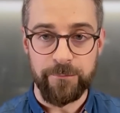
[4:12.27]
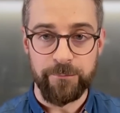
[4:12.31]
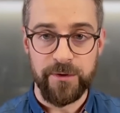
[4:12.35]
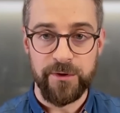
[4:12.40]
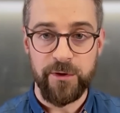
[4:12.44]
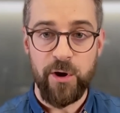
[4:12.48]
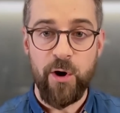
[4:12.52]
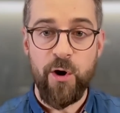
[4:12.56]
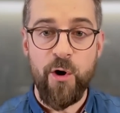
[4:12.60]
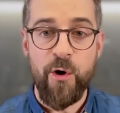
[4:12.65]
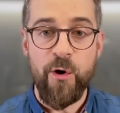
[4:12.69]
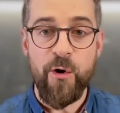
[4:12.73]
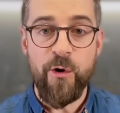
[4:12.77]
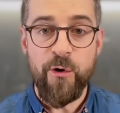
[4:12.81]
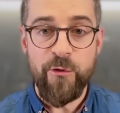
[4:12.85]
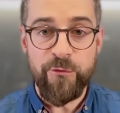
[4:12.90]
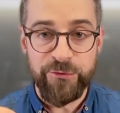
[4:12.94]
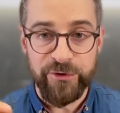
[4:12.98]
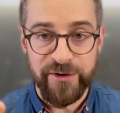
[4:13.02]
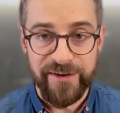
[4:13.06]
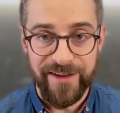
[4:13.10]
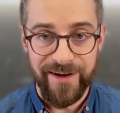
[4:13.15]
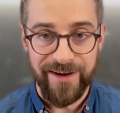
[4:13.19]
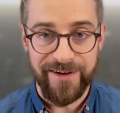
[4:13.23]
But
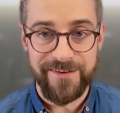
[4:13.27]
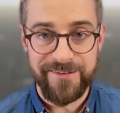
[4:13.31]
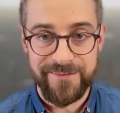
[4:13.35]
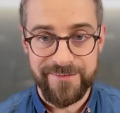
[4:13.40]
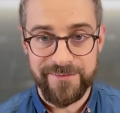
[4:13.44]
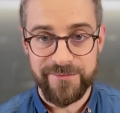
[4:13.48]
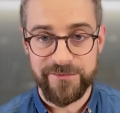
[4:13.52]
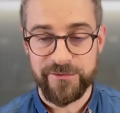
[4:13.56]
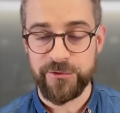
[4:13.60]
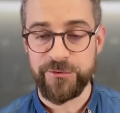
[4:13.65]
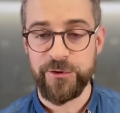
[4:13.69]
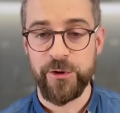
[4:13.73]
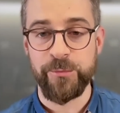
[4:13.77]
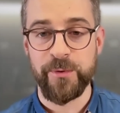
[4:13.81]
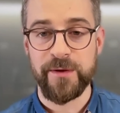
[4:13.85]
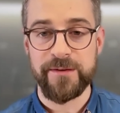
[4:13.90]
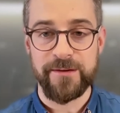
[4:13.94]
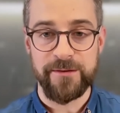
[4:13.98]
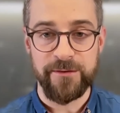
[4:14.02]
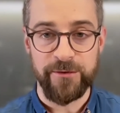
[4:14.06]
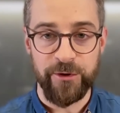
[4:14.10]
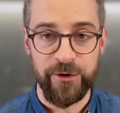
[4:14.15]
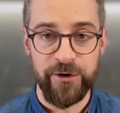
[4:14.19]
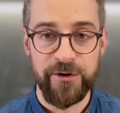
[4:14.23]
overnight, the robot
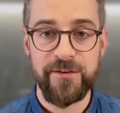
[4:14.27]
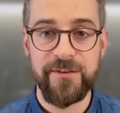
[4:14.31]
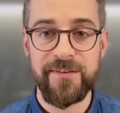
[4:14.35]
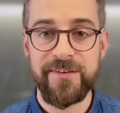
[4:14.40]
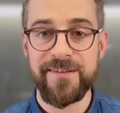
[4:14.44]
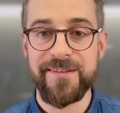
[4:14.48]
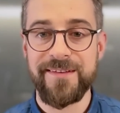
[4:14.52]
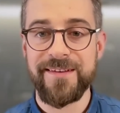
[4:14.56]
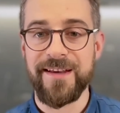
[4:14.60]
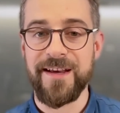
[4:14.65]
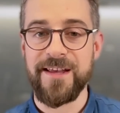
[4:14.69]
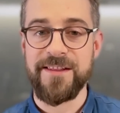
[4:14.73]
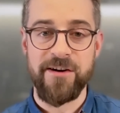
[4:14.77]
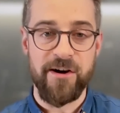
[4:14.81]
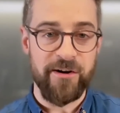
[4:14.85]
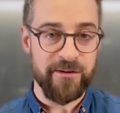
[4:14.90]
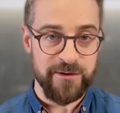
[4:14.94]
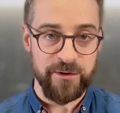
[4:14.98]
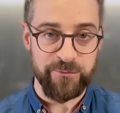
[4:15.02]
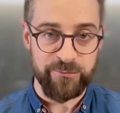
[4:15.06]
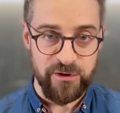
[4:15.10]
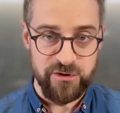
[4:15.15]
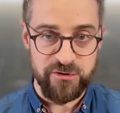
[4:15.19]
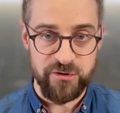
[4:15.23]
learns an
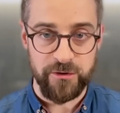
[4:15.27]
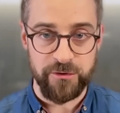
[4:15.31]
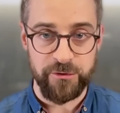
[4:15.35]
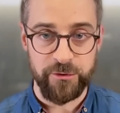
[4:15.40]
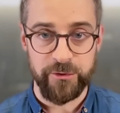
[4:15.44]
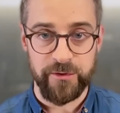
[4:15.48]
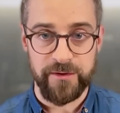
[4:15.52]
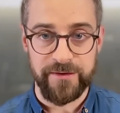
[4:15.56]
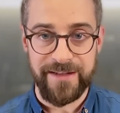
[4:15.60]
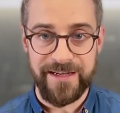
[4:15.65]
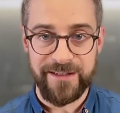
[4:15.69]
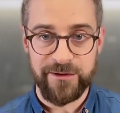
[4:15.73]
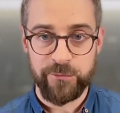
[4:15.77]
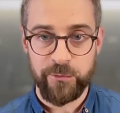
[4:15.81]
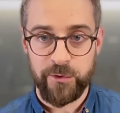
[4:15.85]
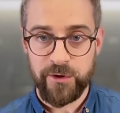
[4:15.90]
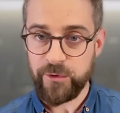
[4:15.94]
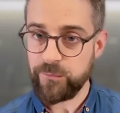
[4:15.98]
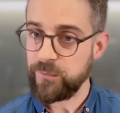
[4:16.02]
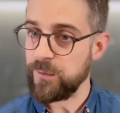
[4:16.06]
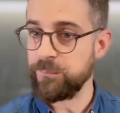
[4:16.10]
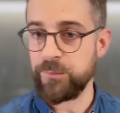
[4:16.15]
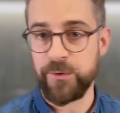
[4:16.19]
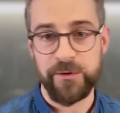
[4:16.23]
artificial neural network.
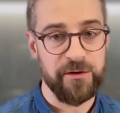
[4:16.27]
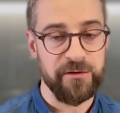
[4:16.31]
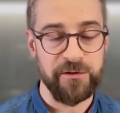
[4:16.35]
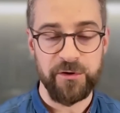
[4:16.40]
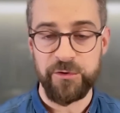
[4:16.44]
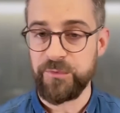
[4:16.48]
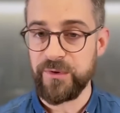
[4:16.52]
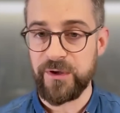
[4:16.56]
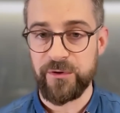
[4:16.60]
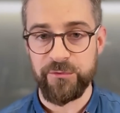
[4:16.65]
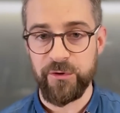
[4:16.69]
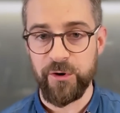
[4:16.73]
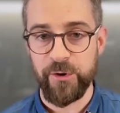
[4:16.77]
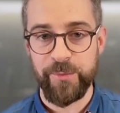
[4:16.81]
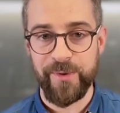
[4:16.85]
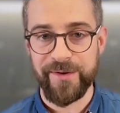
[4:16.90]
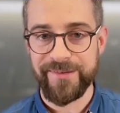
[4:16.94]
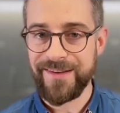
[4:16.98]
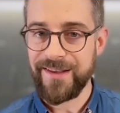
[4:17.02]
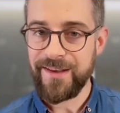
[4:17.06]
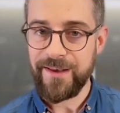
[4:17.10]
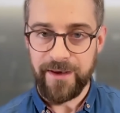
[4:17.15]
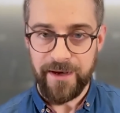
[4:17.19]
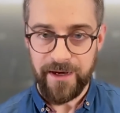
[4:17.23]
We put on a real robot
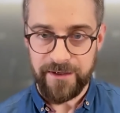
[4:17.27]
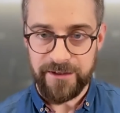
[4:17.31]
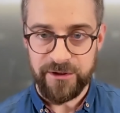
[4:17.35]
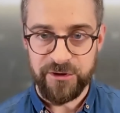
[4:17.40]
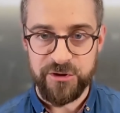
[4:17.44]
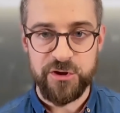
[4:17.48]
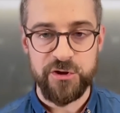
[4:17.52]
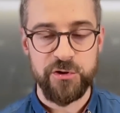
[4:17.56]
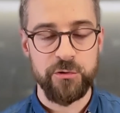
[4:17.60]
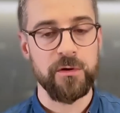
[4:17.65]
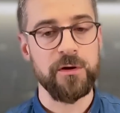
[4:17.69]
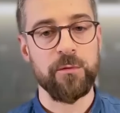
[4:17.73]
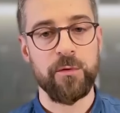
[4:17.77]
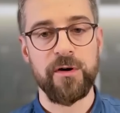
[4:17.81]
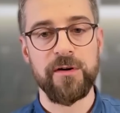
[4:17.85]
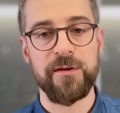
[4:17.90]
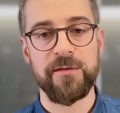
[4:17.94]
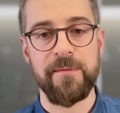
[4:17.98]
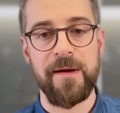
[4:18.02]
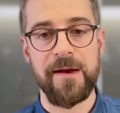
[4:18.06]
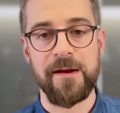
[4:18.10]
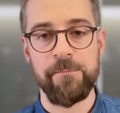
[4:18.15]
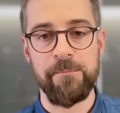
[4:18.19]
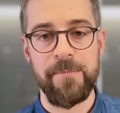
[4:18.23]
and it truly works
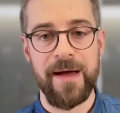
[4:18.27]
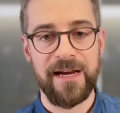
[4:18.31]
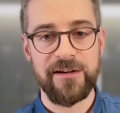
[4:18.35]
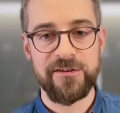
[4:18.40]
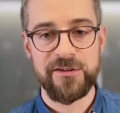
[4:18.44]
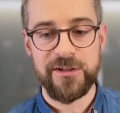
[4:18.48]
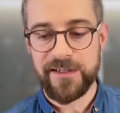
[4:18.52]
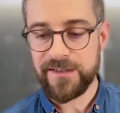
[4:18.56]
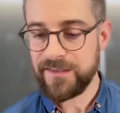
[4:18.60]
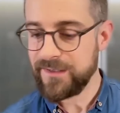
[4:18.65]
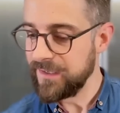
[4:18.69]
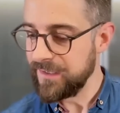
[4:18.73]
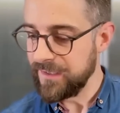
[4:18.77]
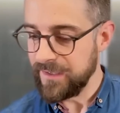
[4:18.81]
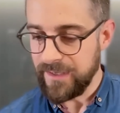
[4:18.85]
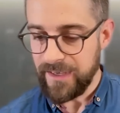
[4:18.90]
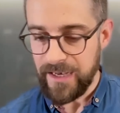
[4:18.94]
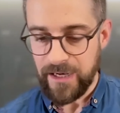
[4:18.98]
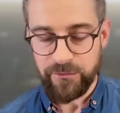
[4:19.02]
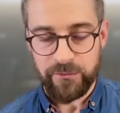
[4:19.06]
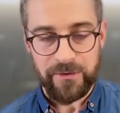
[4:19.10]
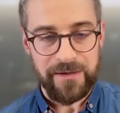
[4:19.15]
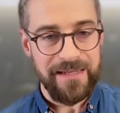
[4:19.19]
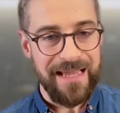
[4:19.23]
like magic
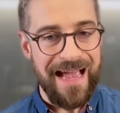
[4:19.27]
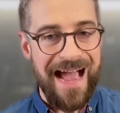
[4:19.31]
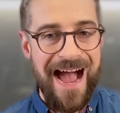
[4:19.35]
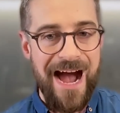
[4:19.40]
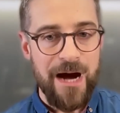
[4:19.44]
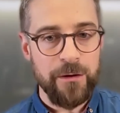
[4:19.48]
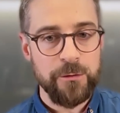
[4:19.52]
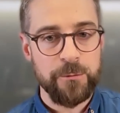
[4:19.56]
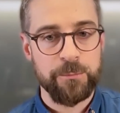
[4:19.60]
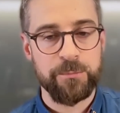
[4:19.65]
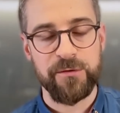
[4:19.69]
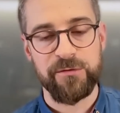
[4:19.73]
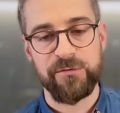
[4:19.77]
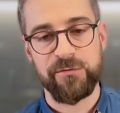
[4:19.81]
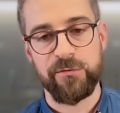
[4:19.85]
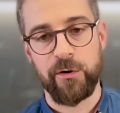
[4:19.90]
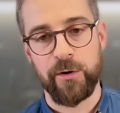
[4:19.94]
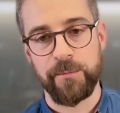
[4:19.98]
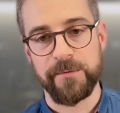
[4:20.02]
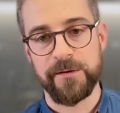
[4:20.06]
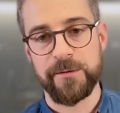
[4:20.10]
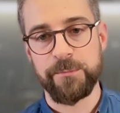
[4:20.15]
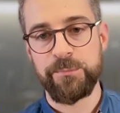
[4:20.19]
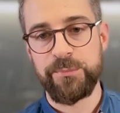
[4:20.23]
and really
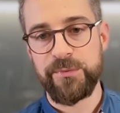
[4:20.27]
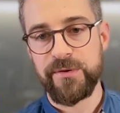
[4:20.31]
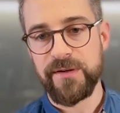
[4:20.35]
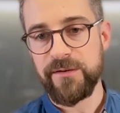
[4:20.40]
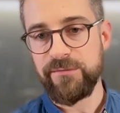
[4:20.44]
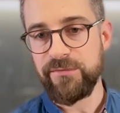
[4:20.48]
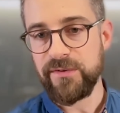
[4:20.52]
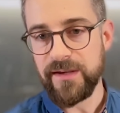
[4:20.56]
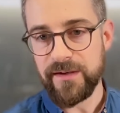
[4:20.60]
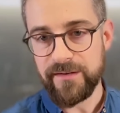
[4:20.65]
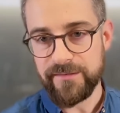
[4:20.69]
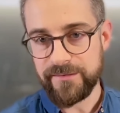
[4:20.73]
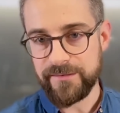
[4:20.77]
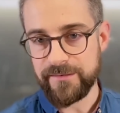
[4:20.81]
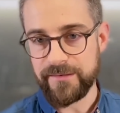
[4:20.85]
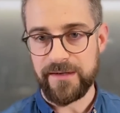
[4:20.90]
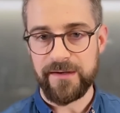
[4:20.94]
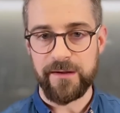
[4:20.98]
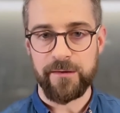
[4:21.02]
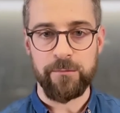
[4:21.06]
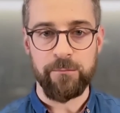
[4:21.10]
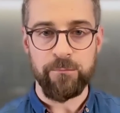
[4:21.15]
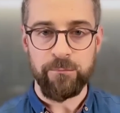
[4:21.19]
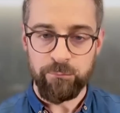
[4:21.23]
outperforms previous kind of
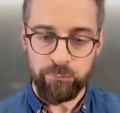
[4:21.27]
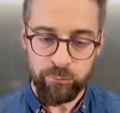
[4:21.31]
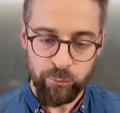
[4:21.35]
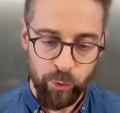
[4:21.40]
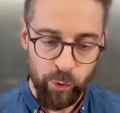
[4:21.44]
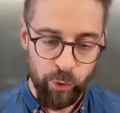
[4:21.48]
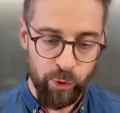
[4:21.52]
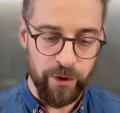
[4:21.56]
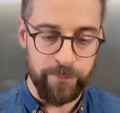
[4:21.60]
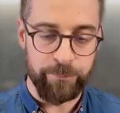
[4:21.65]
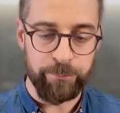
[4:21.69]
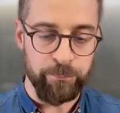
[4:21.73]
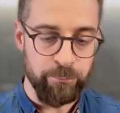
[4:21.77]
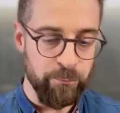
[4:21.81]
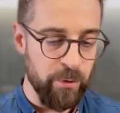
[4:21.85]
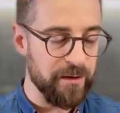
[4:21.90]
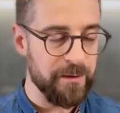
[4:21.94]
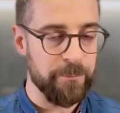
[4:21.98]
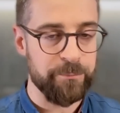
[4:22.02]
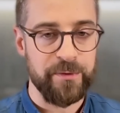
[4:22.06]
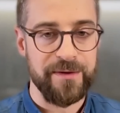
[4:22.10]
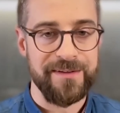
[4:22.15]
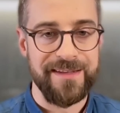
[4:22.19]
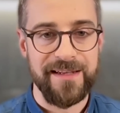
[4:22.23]
more model
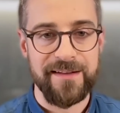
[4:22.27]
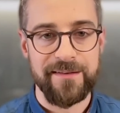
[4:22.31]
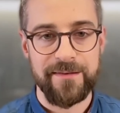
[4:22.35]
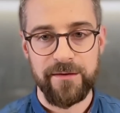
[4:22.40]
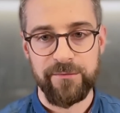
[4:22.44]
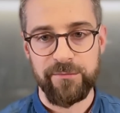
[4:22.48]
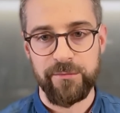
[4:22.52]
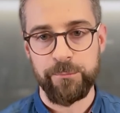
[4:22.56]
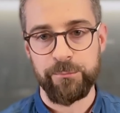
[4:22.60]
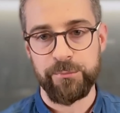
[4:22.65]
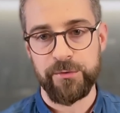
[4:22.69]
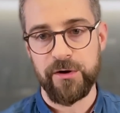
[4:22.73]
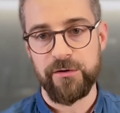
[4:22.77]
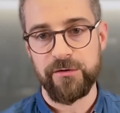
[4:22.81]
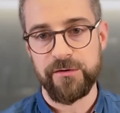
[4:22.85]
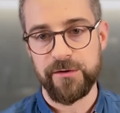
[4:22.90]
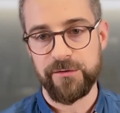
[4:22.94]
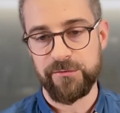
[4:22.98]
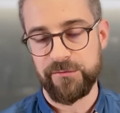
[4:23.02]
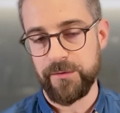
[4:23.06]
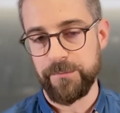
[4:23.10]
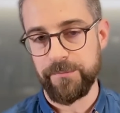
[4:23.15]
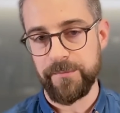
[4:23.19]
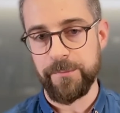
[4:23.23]
predictive approaches
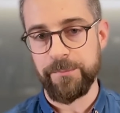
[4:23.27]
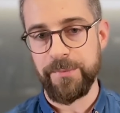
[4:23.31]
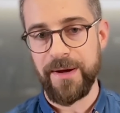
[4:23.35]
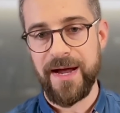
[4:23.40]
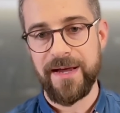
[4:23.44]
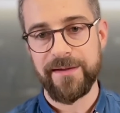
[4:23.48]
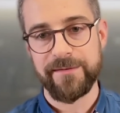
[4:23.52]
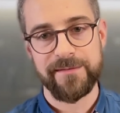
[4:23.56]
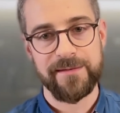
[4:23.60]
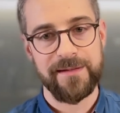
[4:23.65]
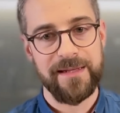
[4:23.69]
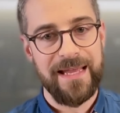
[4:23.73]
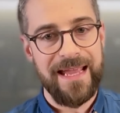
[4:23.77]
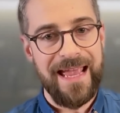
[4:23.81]
from the past.